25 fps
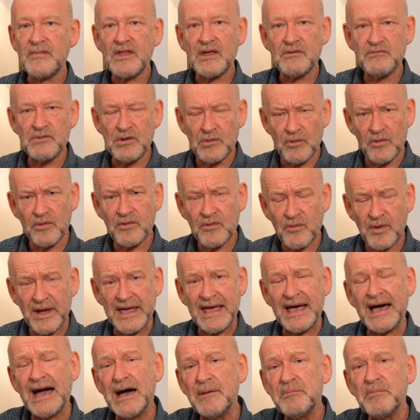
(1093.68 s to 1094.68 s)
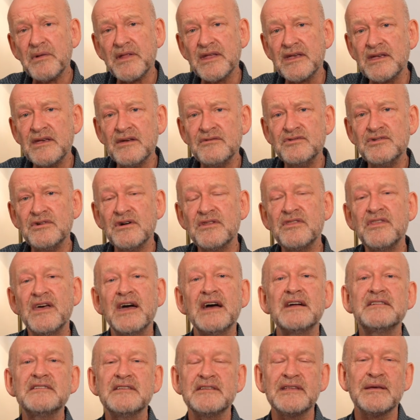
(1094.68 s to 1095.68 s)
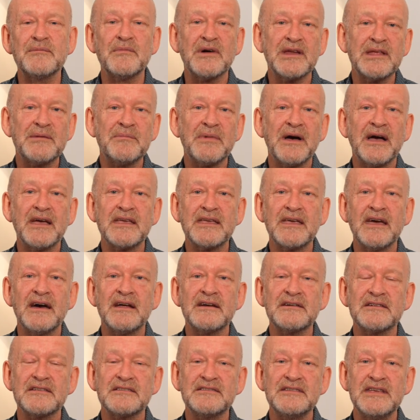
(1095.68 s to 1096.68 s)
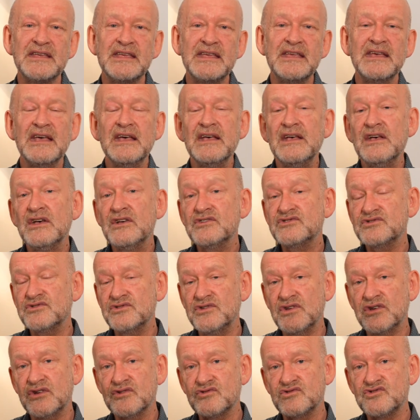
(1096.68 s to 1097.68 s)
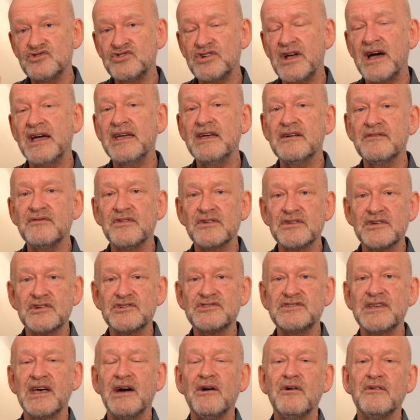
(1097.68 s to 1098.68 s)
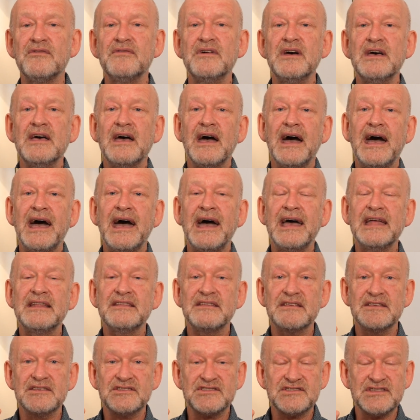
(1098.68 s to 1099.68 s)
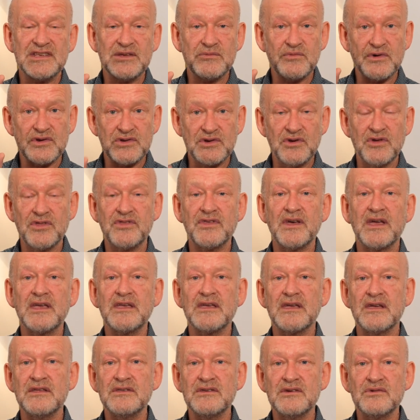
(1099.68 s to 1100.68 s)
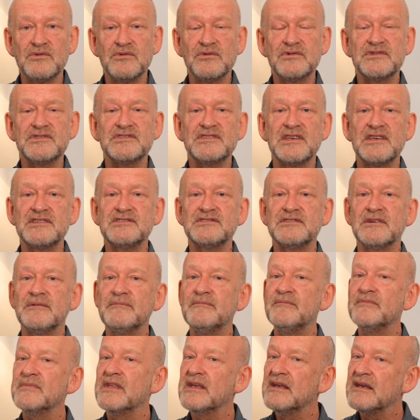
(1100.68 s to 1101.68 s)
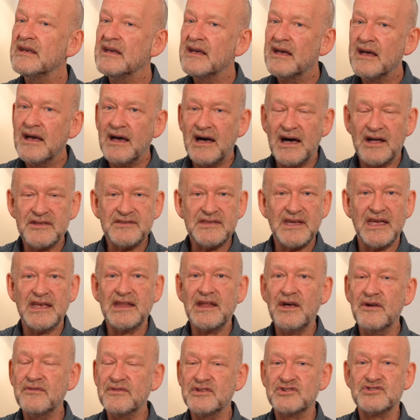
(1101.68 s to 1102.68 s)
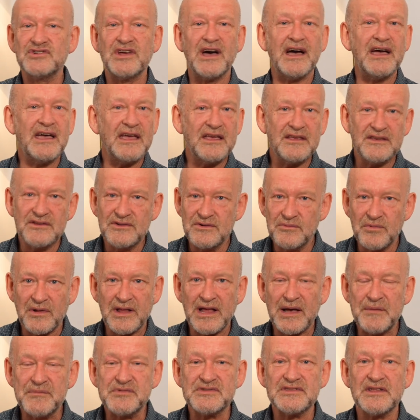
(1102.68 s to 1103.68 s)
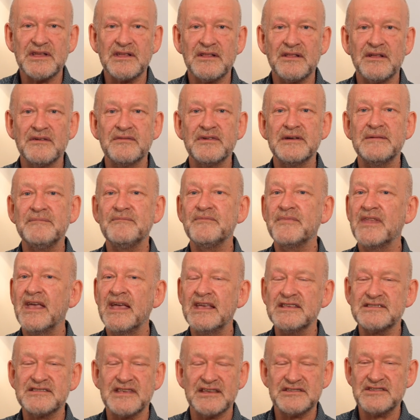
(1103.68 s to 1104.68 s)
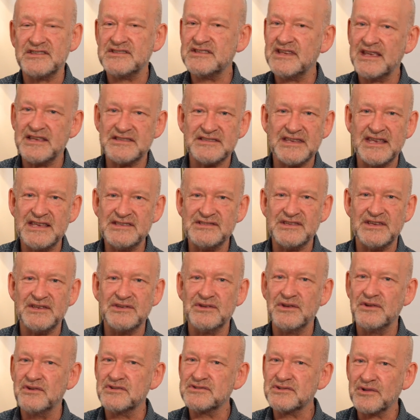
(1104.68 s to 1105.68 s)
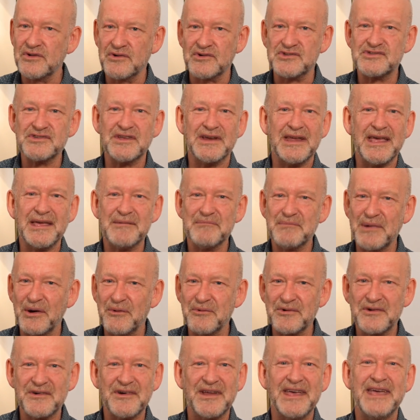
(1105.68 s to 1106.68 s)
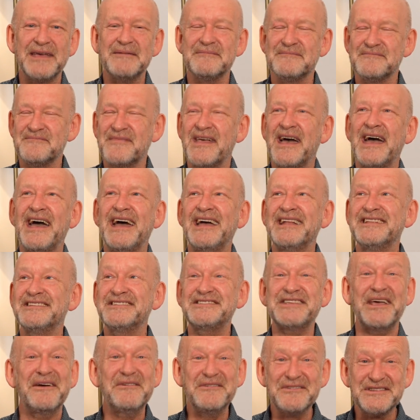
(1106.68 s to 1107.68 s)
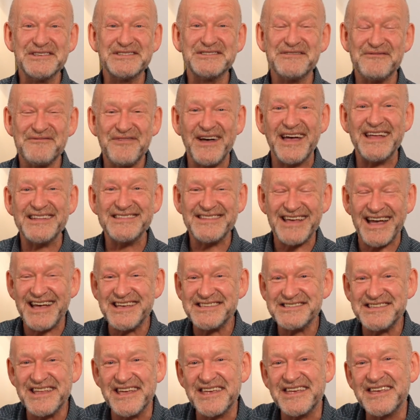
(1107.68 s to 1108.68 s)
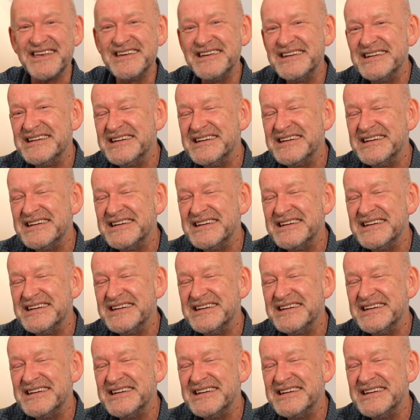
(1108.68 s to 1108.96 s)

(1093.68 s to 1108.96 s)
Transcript: we will quite happily give you a 30-day money-back guarantee so you can try it for yourself and see what you think in your own system. I'll tell you now, if you try it, you will absolutely love it. It's, as I say, it's easy to use, looks great, built great, and sounds fantastic.